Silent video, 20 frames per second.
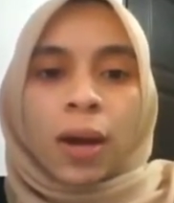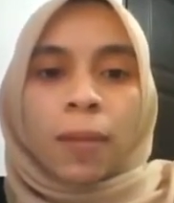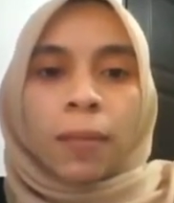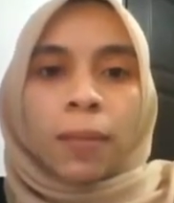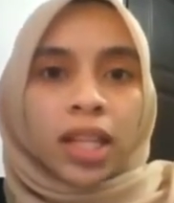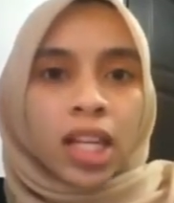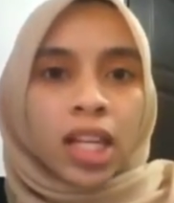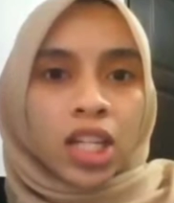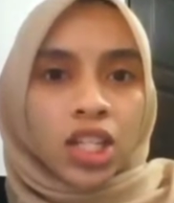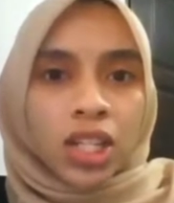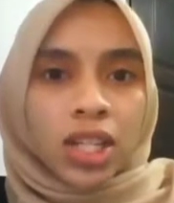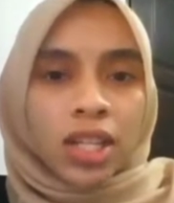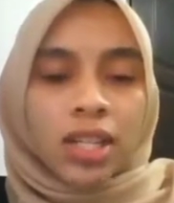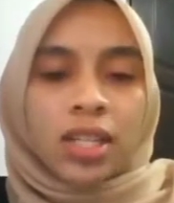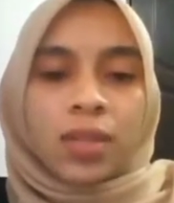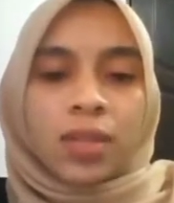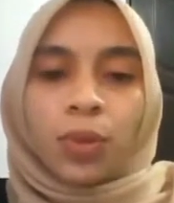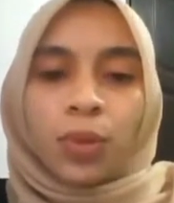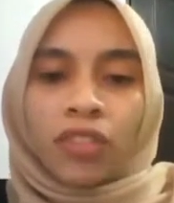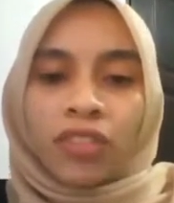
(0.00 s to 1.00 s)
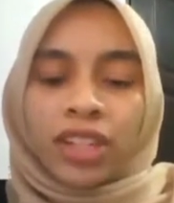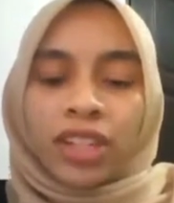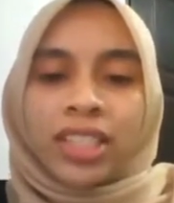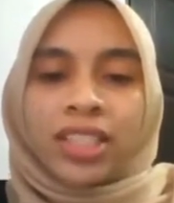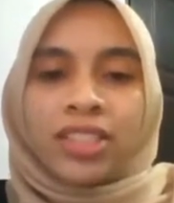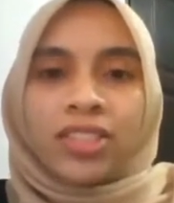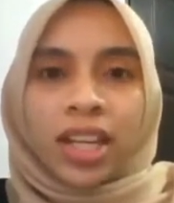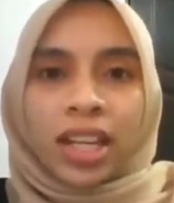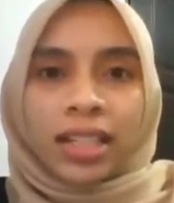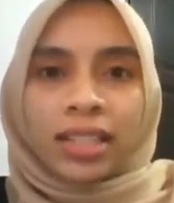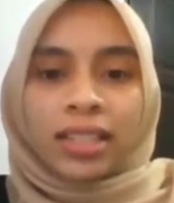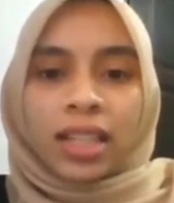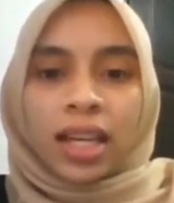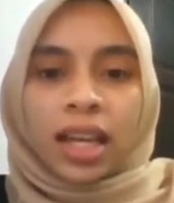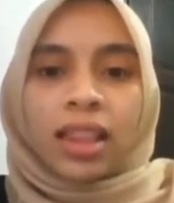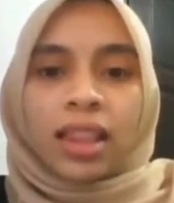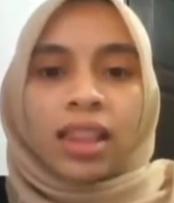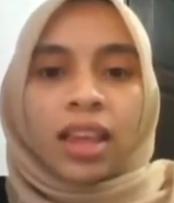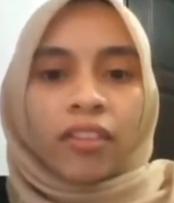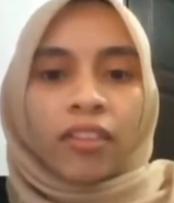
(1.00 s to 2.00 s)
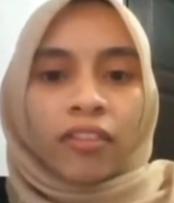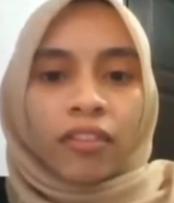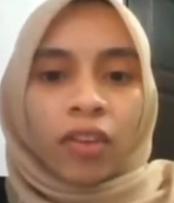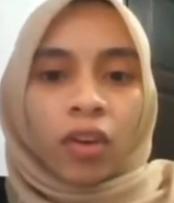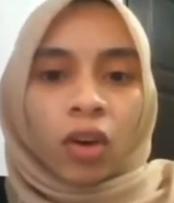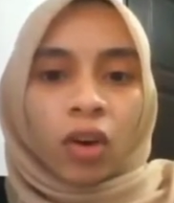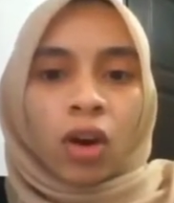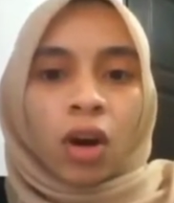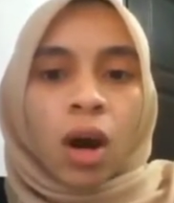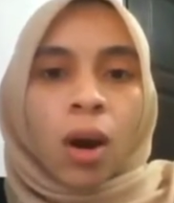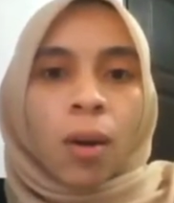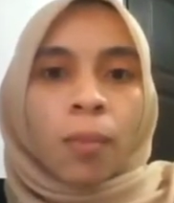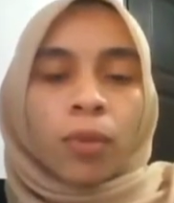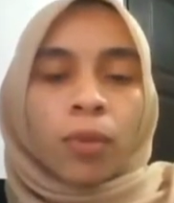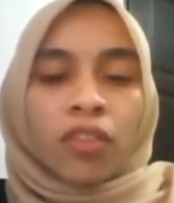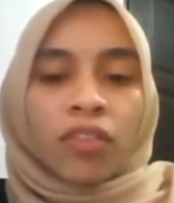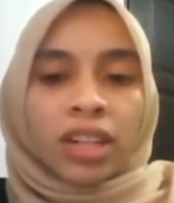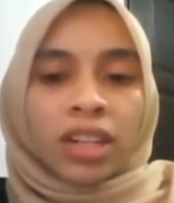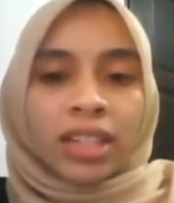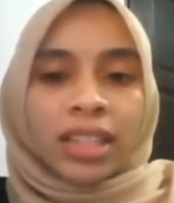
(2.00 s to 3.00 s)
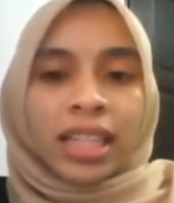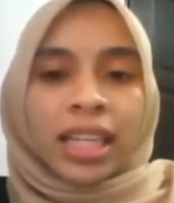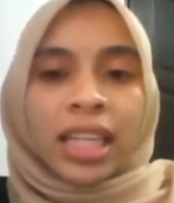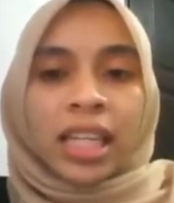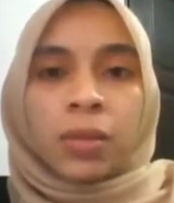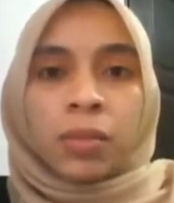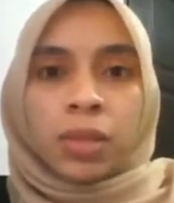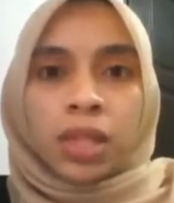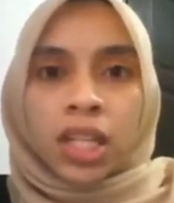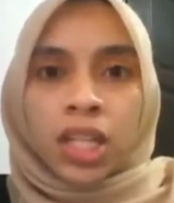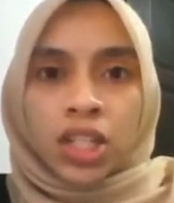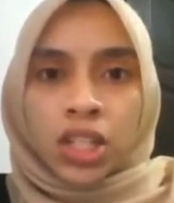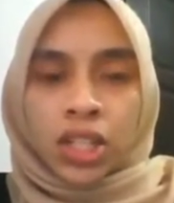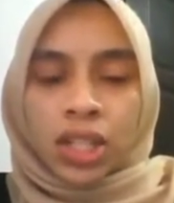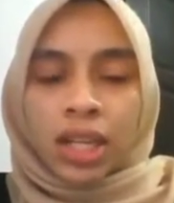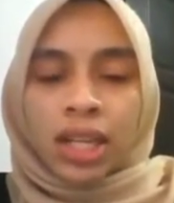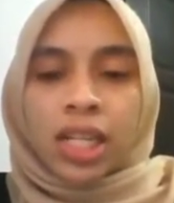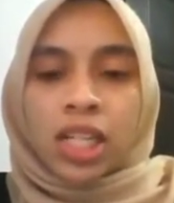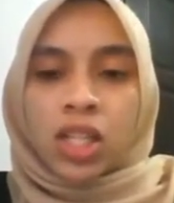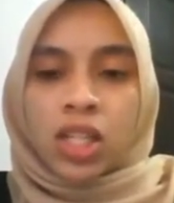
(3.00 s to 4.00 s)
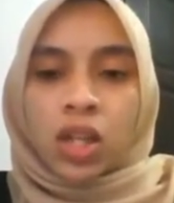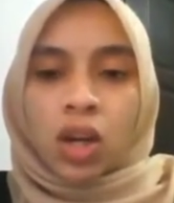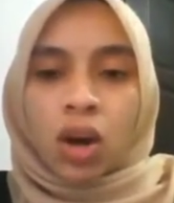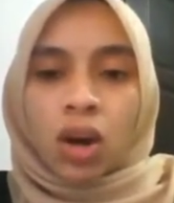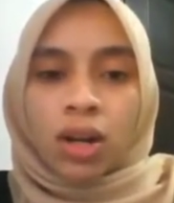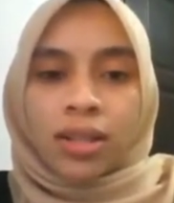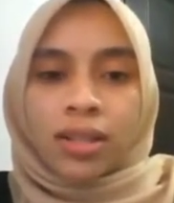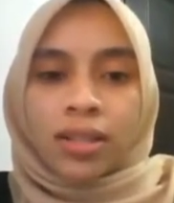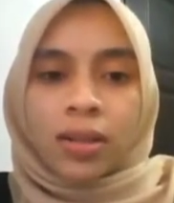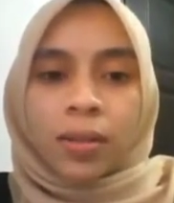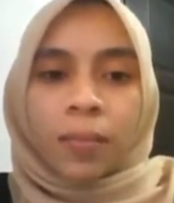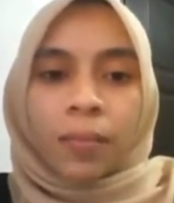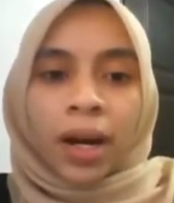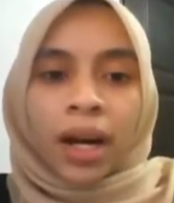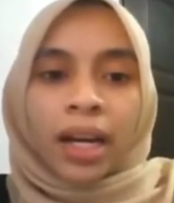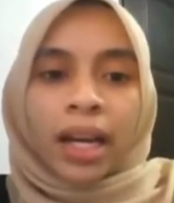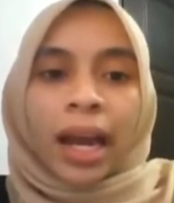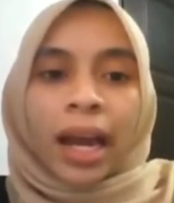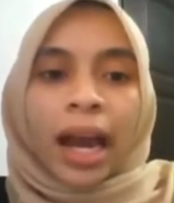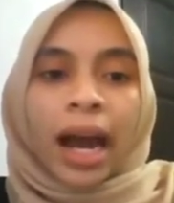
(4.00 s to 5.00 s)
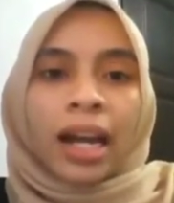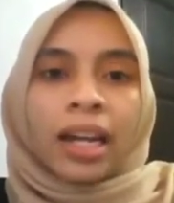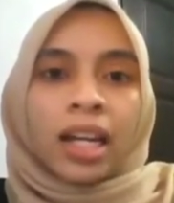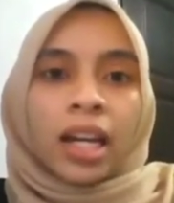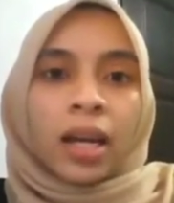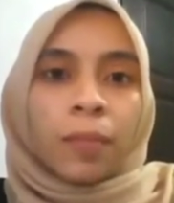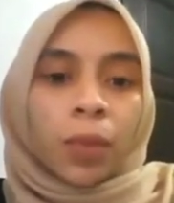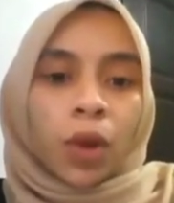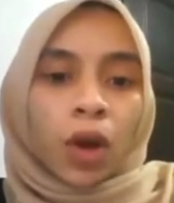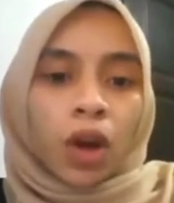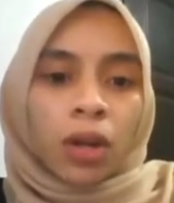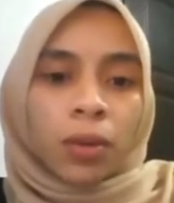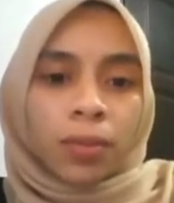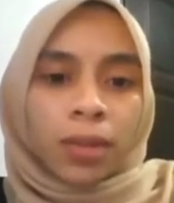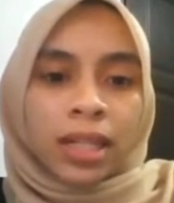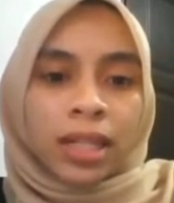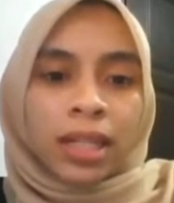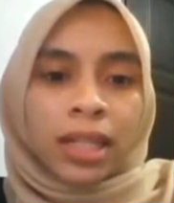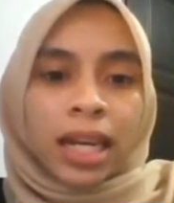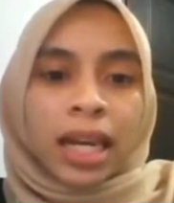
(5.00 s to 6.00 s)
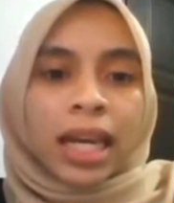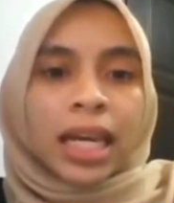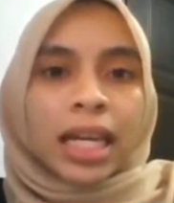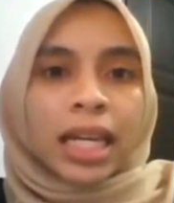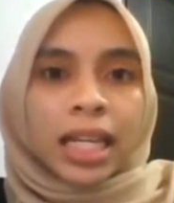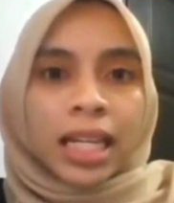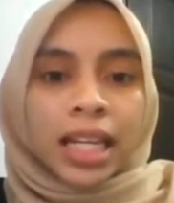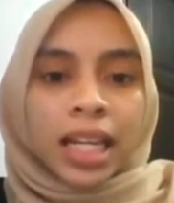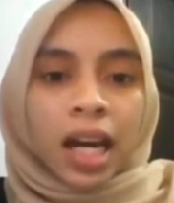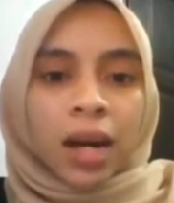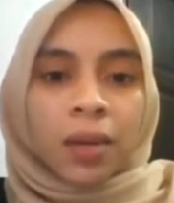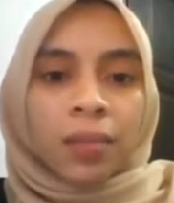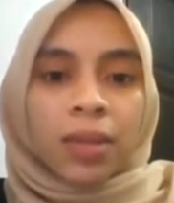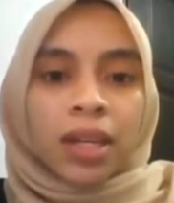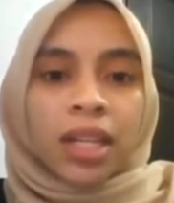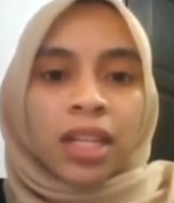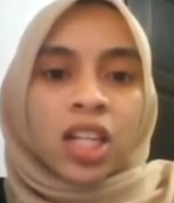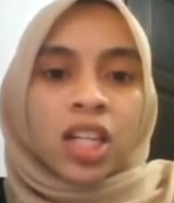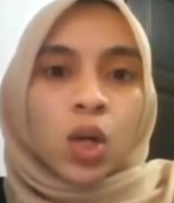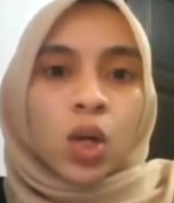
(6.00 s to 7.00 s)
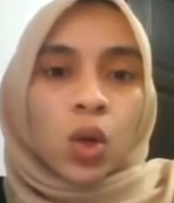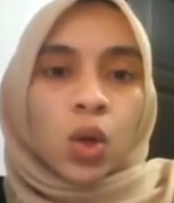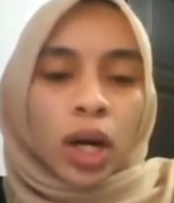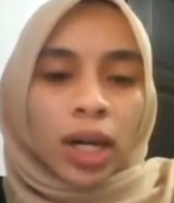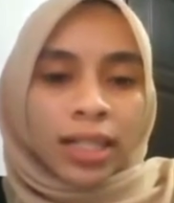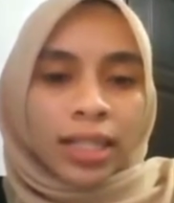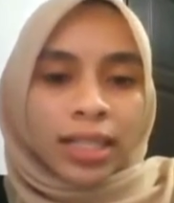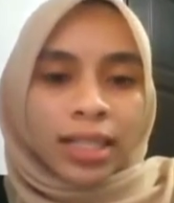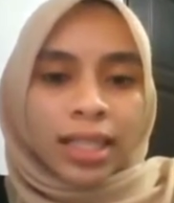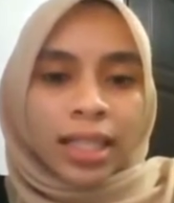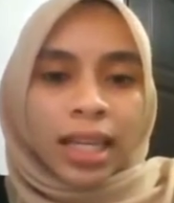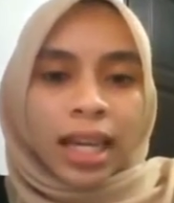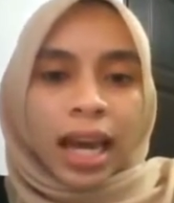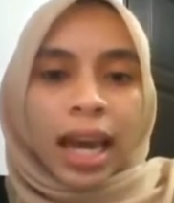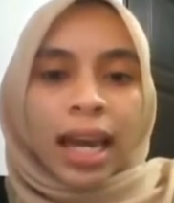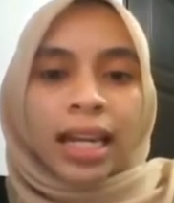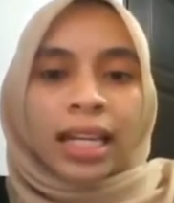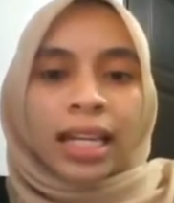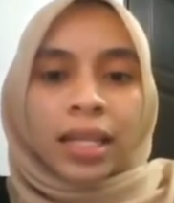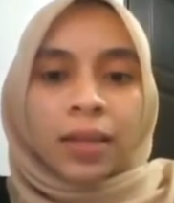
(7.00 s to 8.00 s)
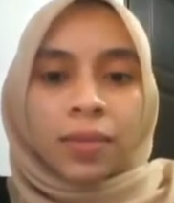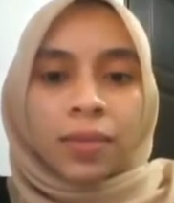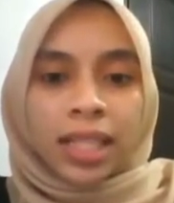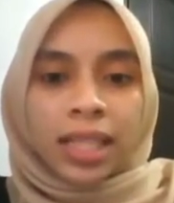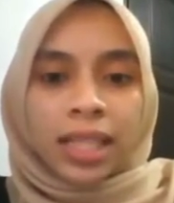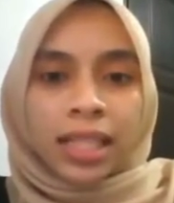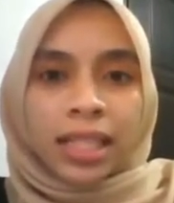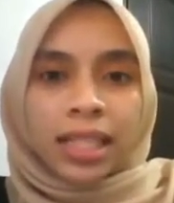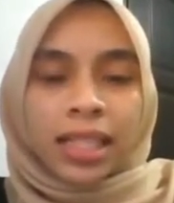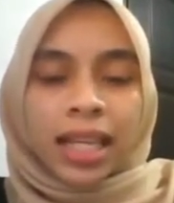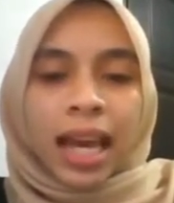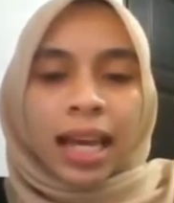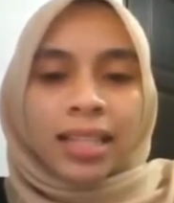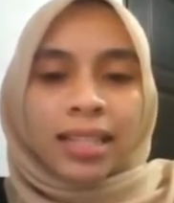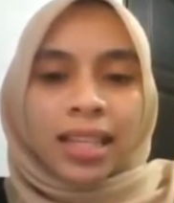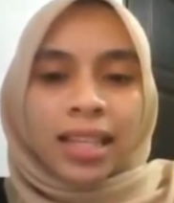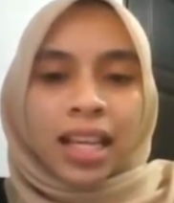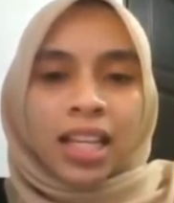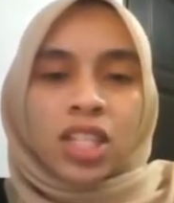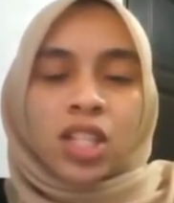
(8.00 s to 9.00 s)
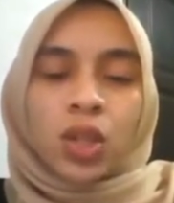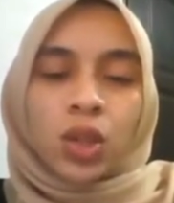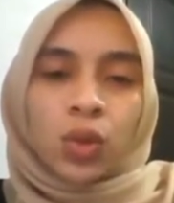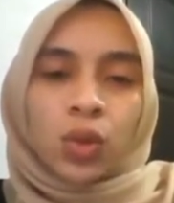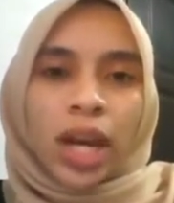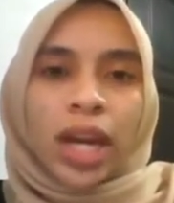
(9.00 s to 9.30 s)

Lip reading: Malaysia's poverty rate. Therefore, poverty in Malaysia is caused by unemployment, income inequality, and limited access to